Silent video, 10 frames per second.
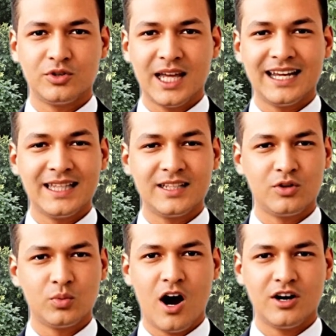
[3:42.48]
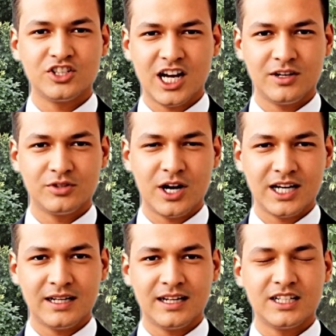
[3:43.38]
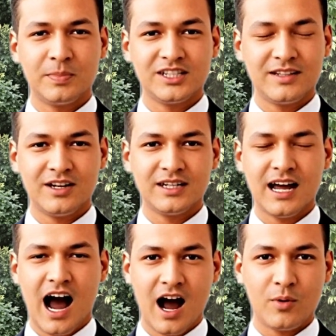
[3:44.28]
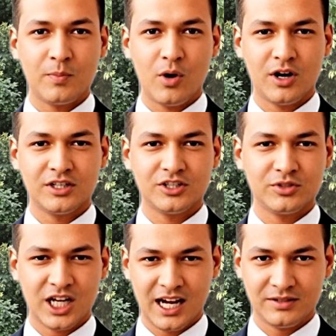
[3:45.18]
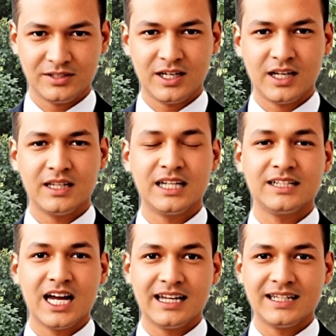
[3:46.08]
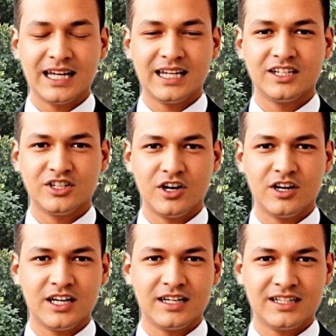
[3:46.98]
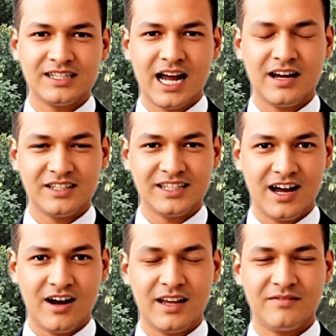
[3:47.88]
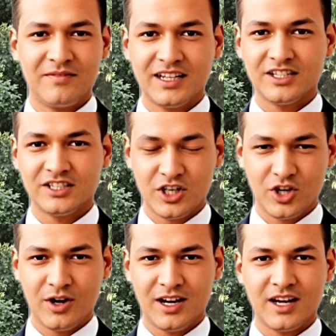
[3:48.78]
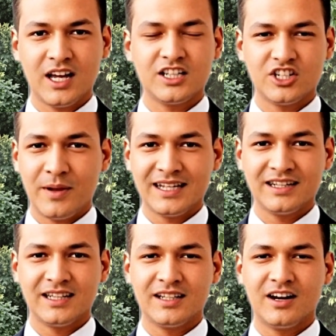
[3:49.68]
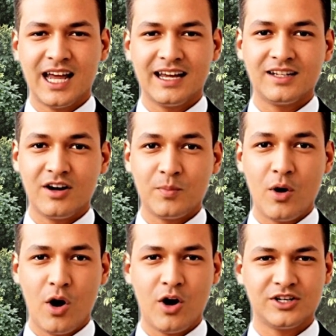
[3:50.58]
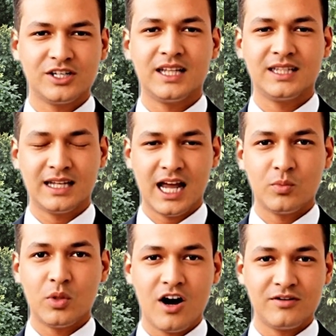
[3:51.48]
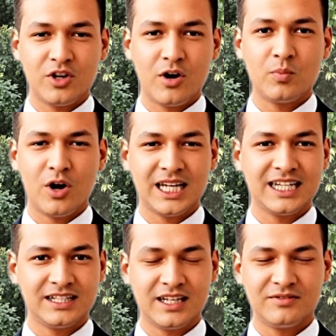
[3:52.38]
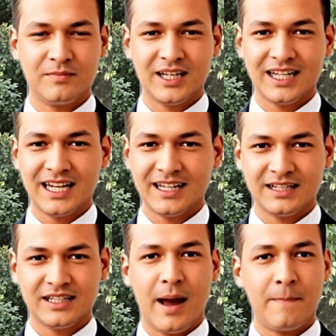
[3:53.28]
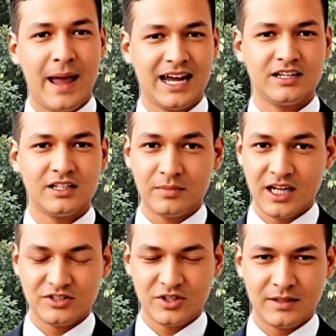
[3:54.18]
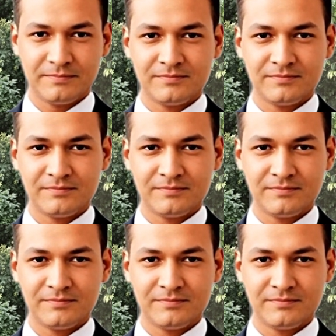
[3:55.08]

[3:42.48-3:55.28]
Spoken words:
they get those water channels ready? Specifically, aquaporin 2 channels. These guys get inserted into the side of the cell that faces the urine. So basically, they're like little pores that let water flow more easily from the kidneys back into the bloodstream.